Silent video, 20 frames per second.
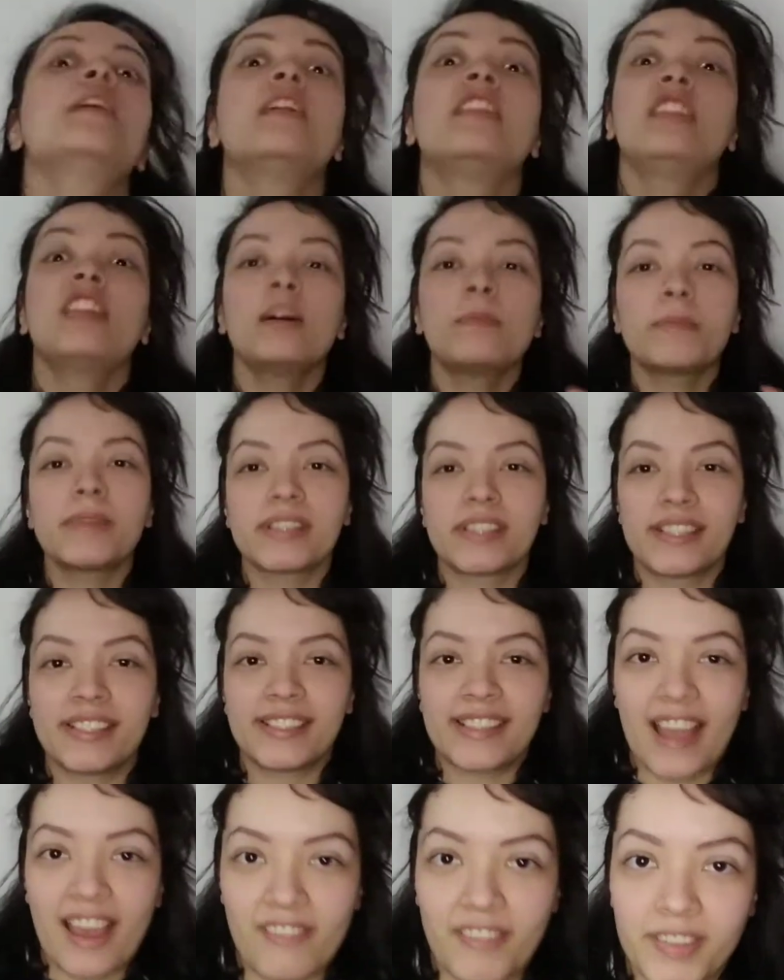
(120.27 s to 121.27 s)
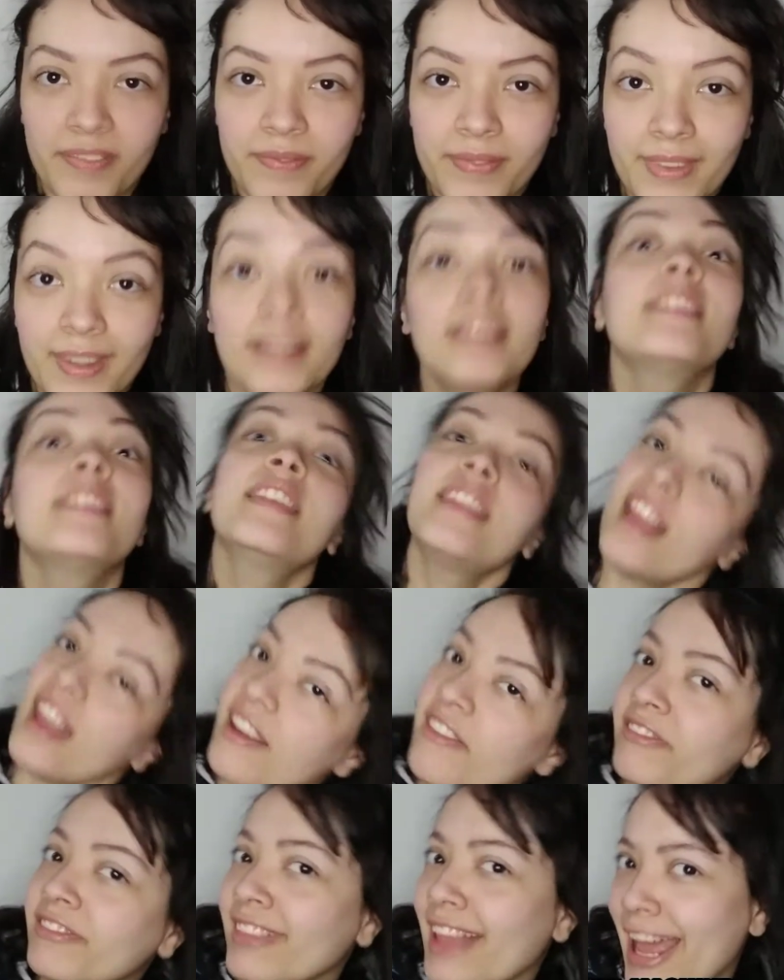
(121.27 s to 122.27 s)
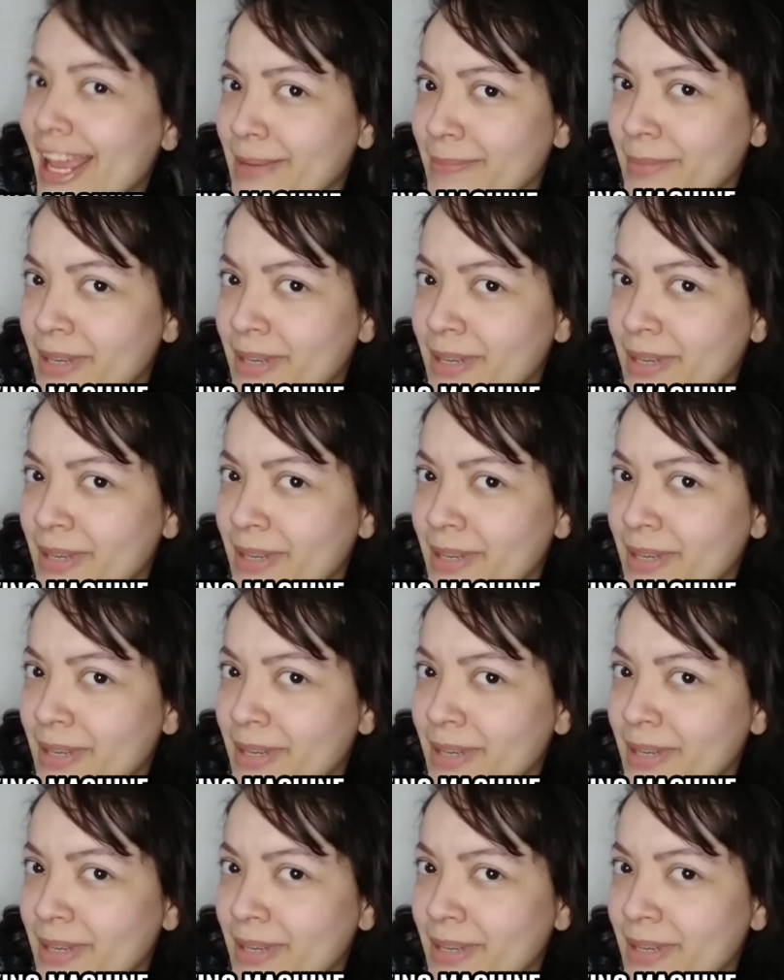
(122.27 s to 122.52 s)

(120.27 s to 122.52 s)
Number 7. A flying